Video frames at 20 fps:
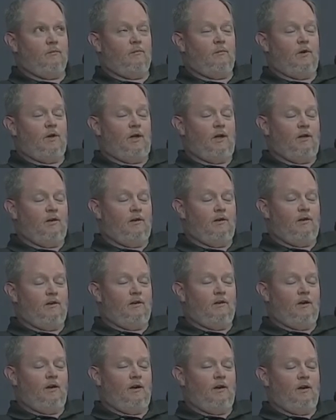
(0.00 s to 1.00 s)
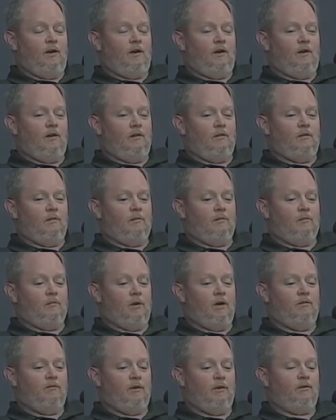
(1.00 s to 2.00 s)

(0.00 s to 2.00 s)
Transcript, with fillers: but uh, but it